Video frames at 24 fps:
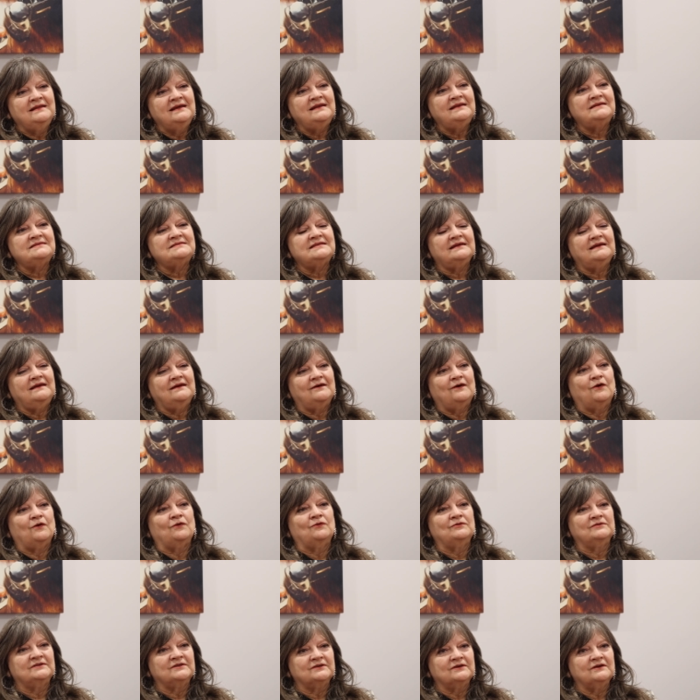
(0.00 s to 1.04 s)
then as I got
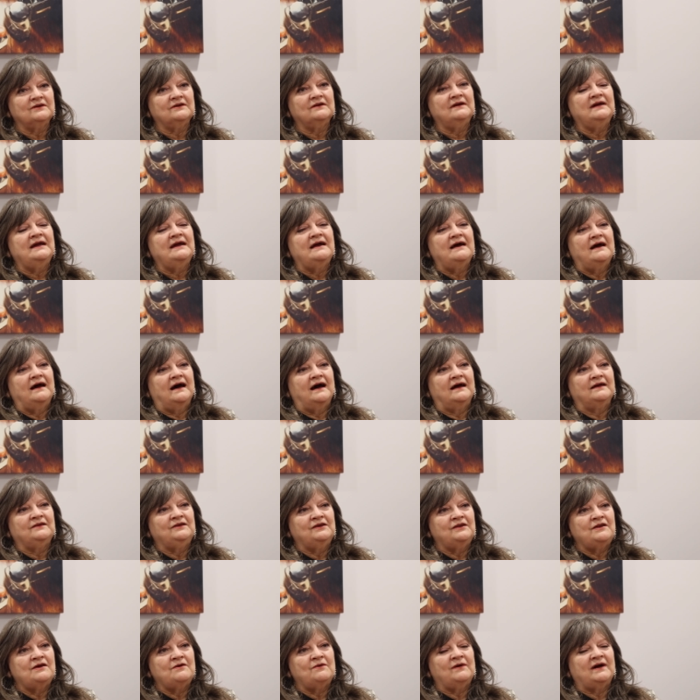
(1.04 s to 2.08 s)
older,
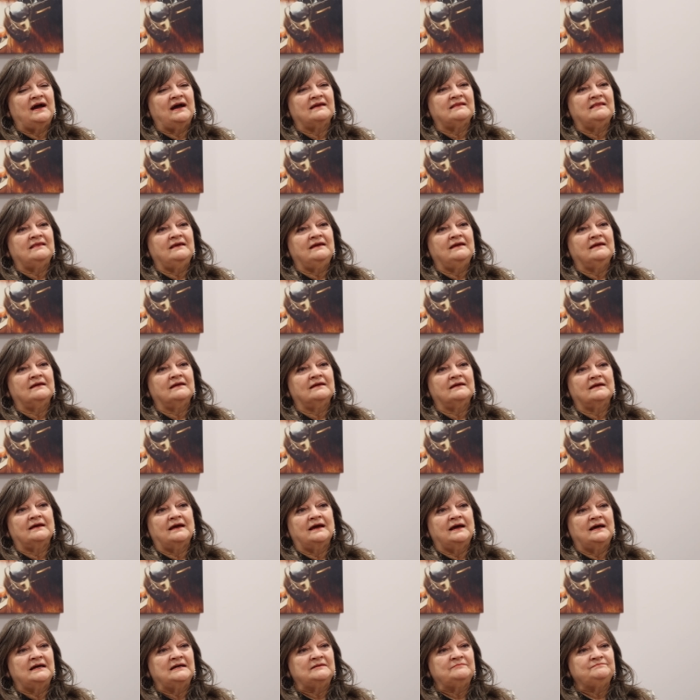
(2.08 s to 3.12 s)
I think,
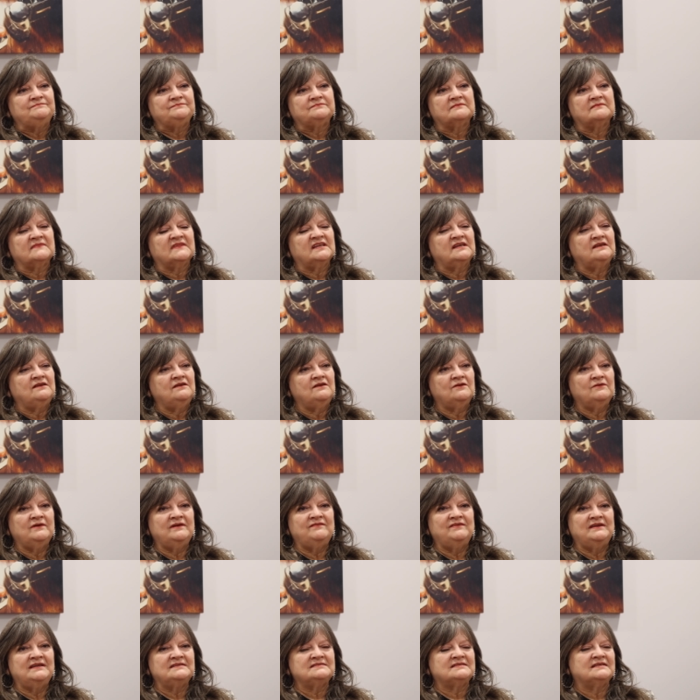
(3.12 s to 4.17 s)

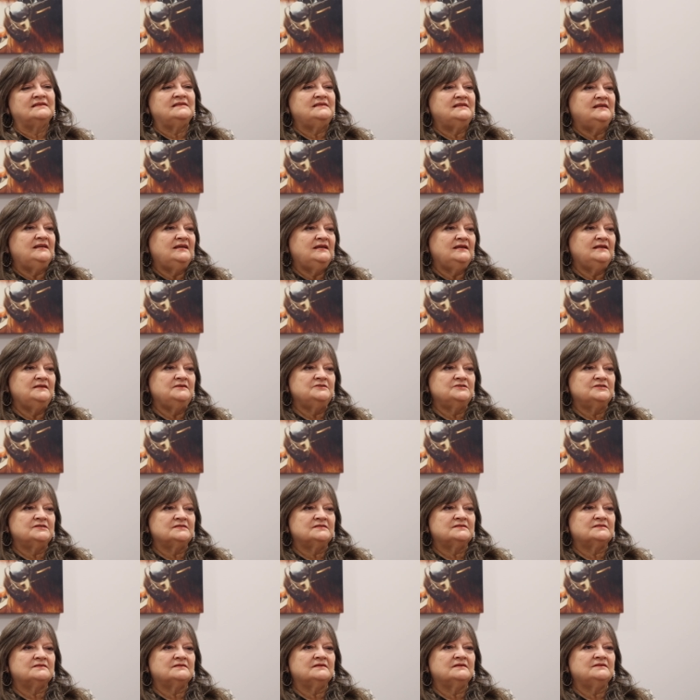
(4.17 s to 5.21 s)
even as a teen,
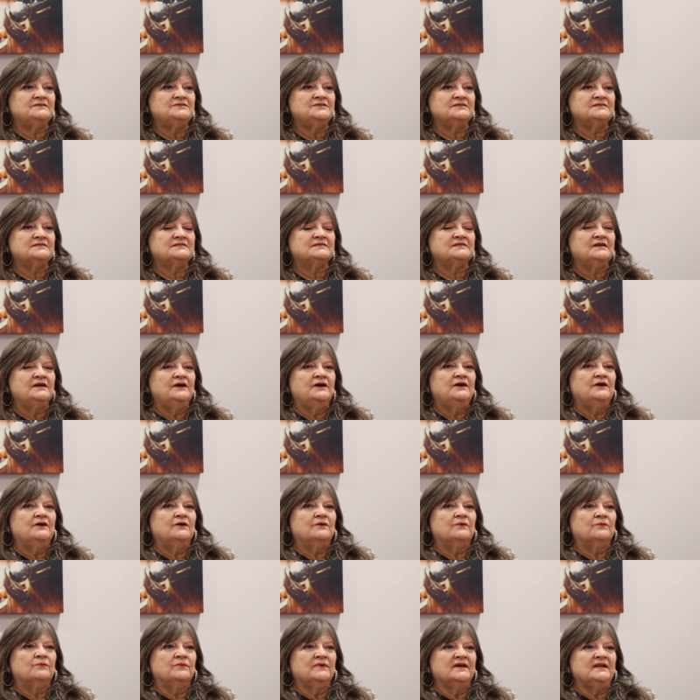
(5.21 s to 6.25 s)
just
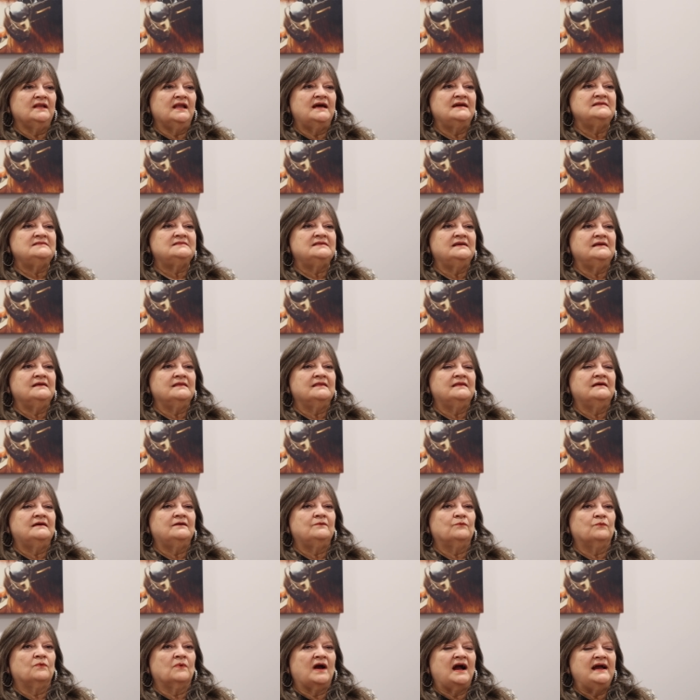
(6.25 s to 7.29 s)
realizing
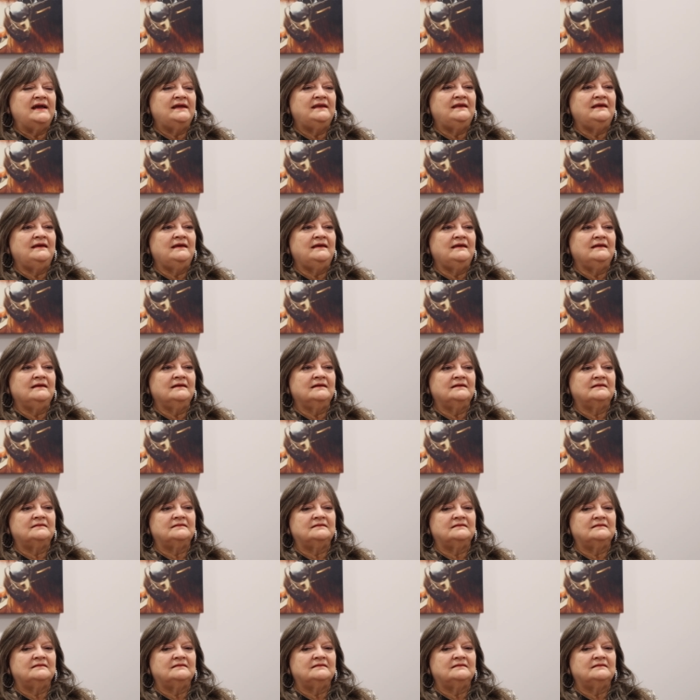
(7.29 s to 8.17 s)
that writing